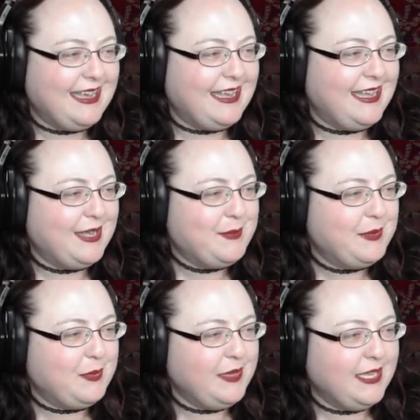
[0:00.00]

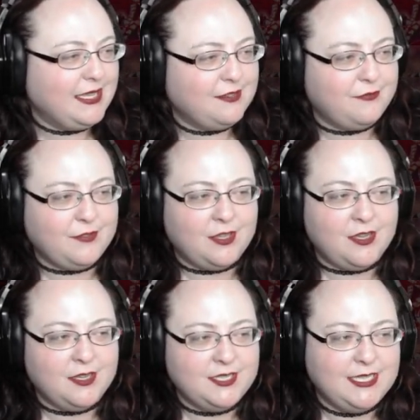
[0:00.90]
We get the
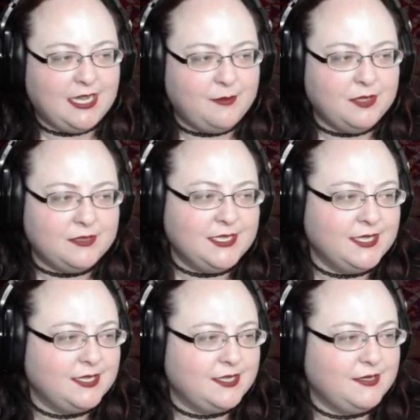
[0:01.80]
flaw
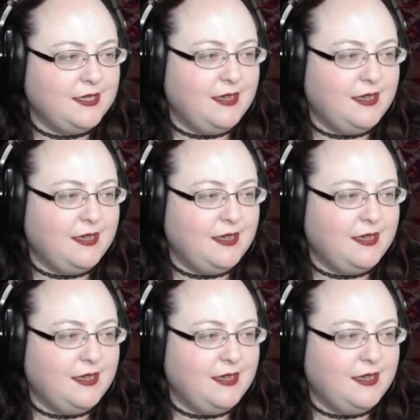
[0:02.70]
Diablerist,